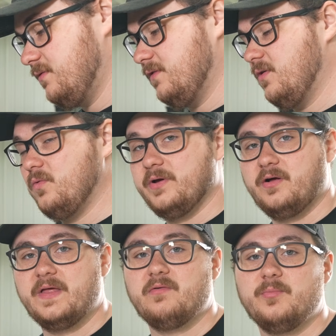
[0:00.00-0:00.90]
So we'll get
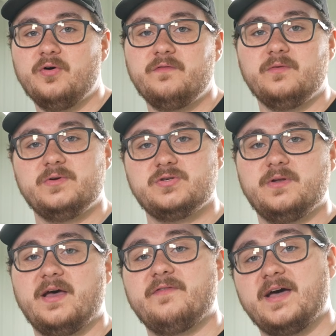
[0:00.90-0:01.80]
all that removed and we
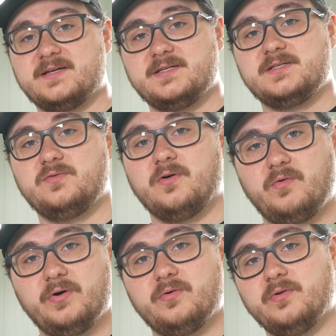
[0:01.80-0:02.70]
should have access to our
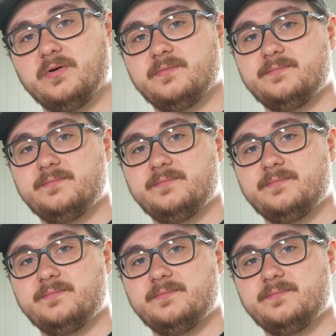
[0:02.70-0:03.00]
oil cooler.